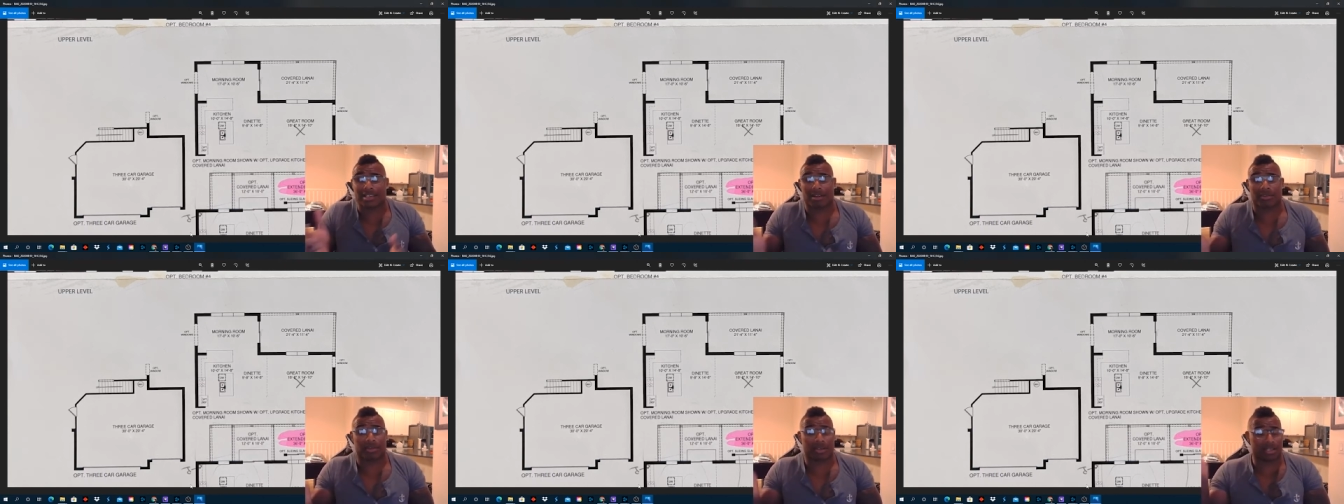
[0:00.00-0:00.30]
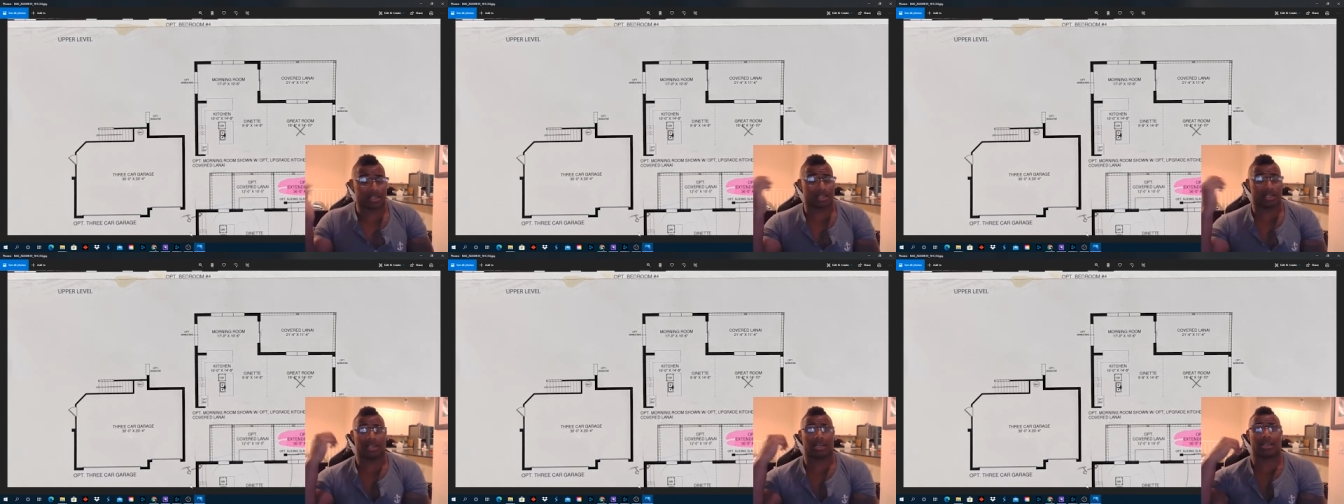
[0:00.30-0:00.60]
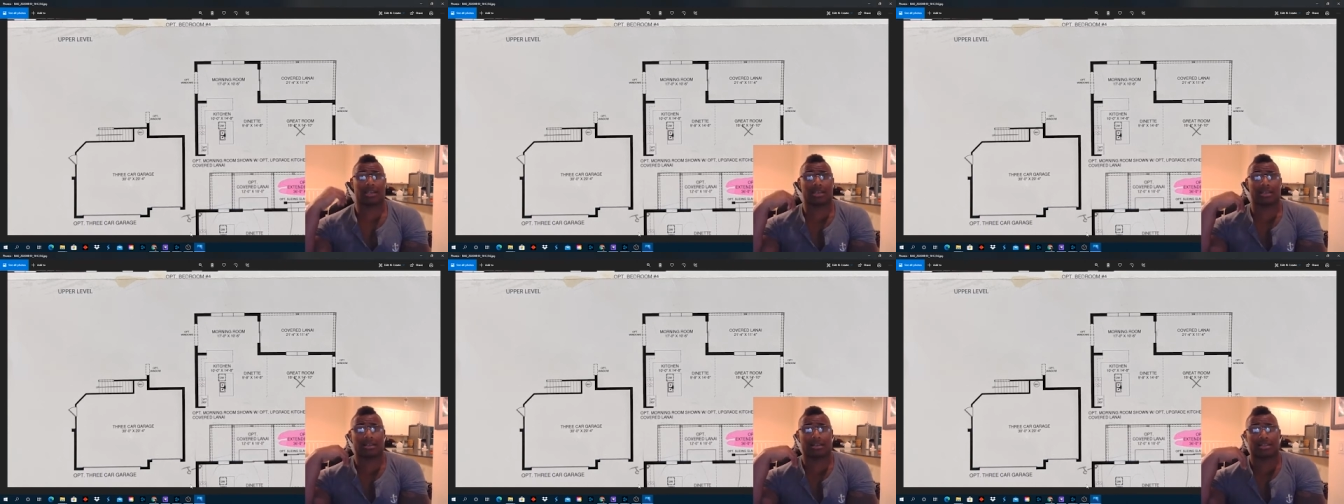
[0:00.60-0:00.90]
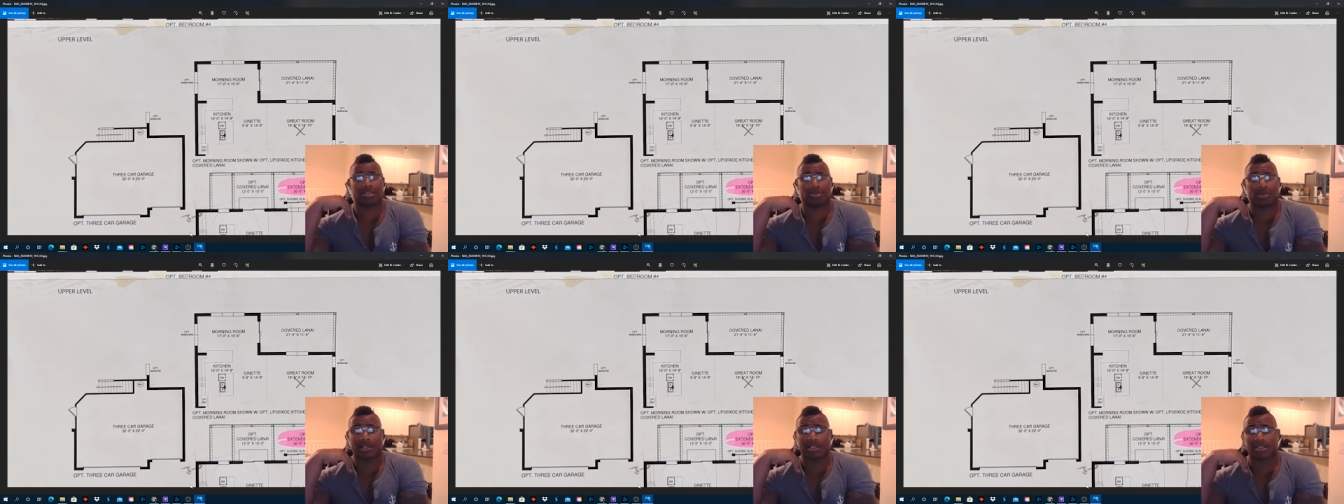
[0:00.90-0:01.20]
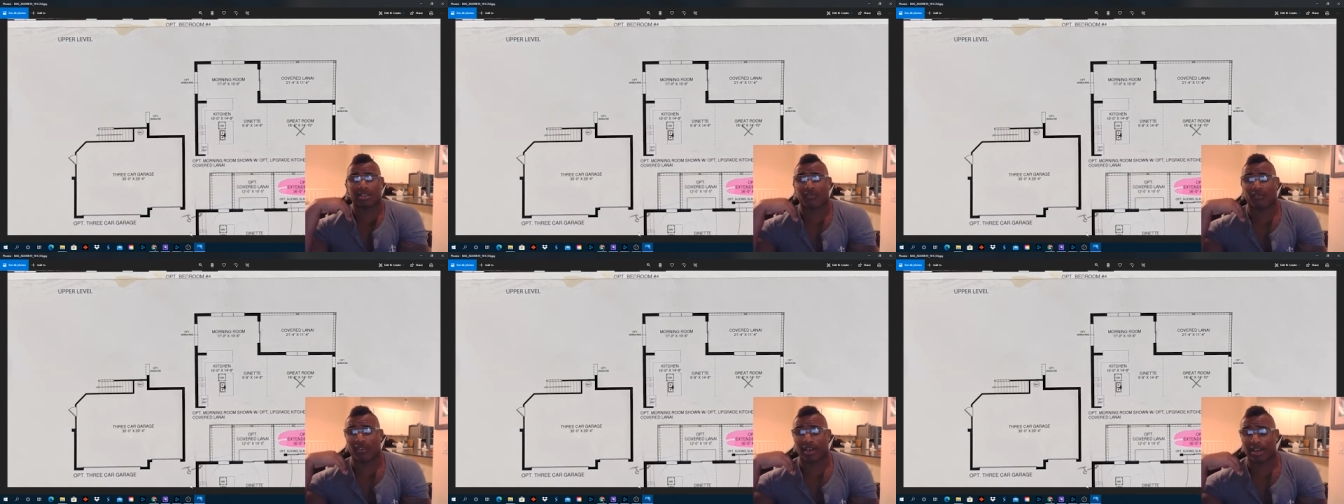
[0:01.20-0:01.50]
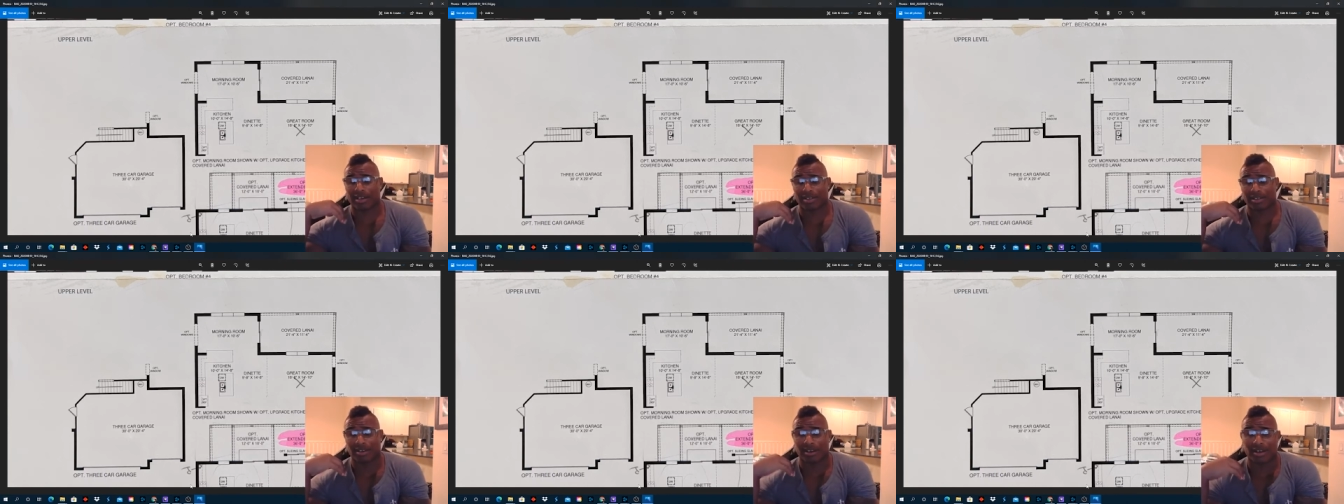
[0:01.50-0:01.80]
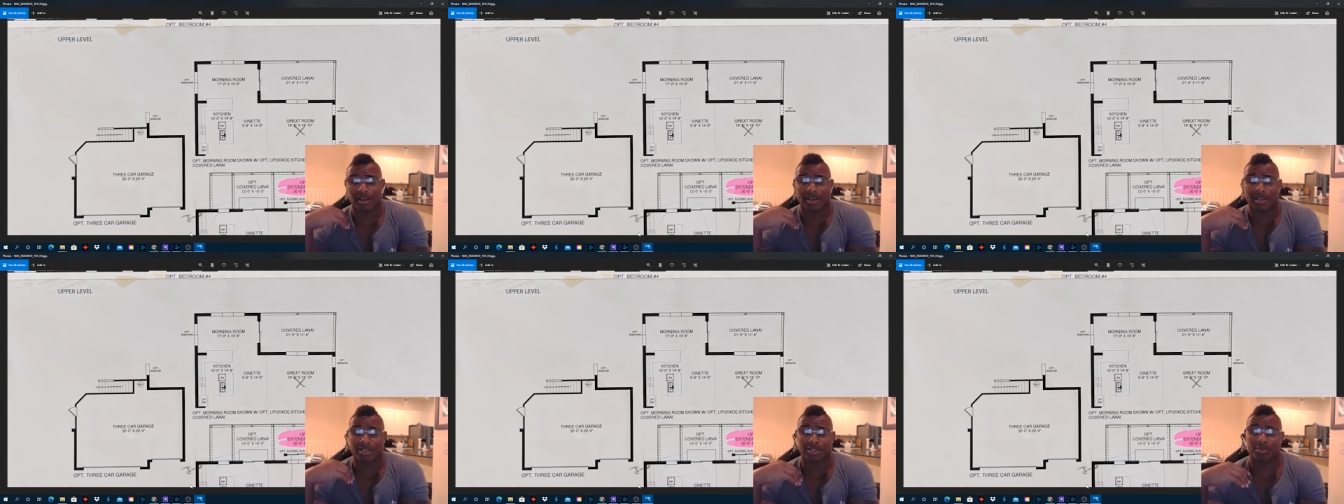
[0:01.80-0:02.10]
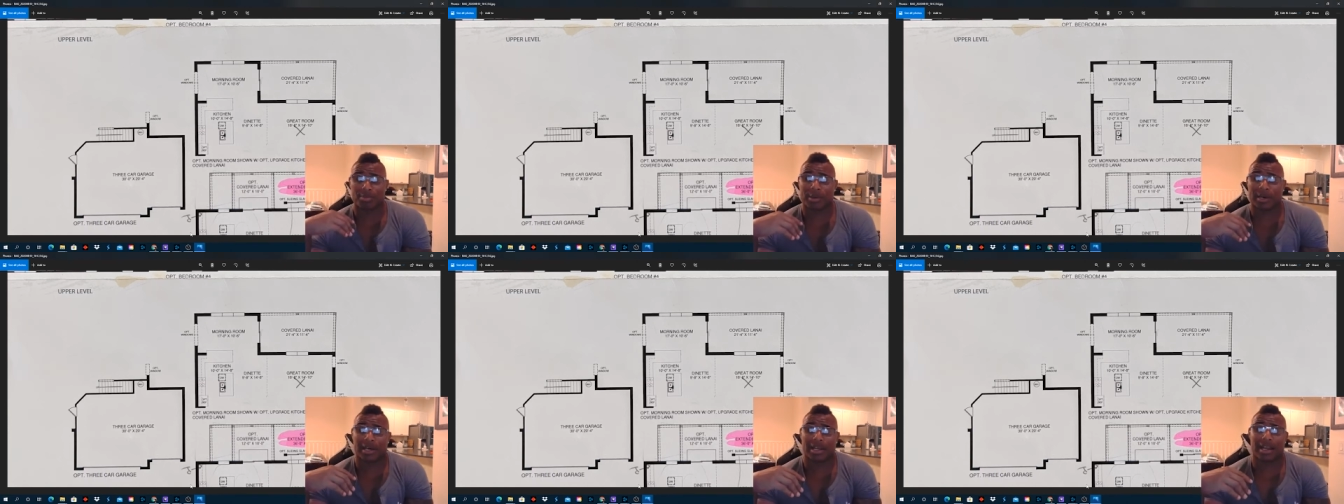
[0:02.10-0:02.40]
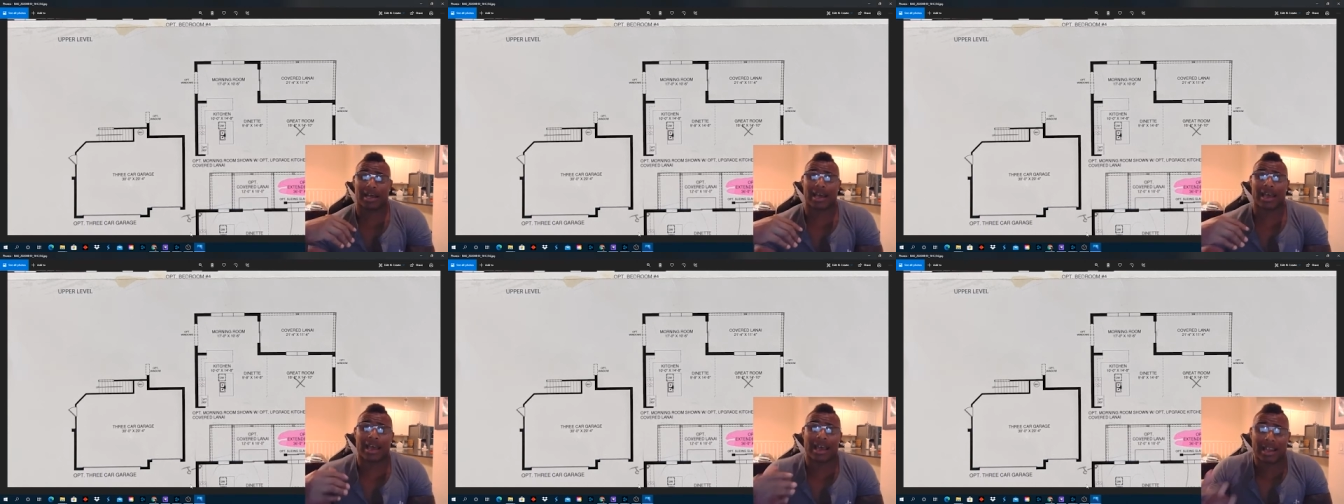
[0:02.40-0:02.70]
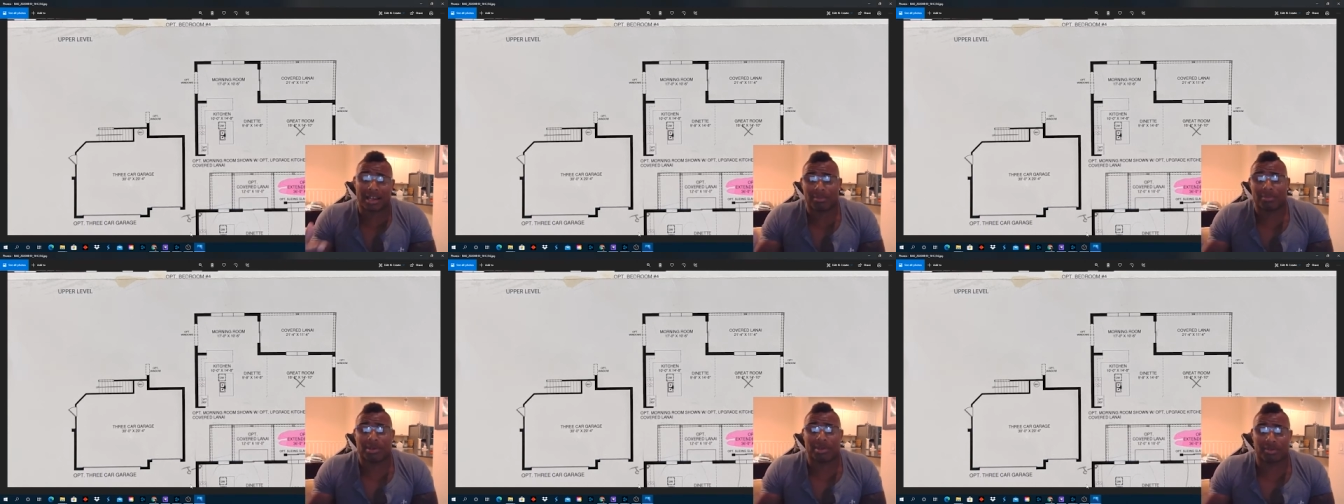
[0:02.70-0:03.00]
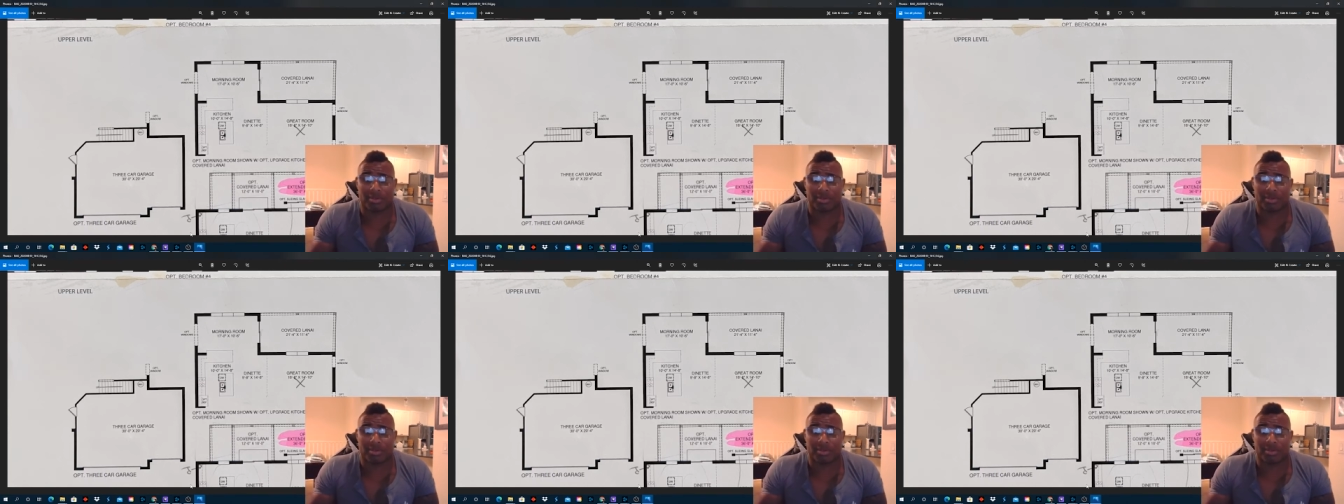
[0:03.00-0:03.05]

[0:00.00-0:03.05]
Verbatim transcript: I really like expensive, fast cars, but I had to be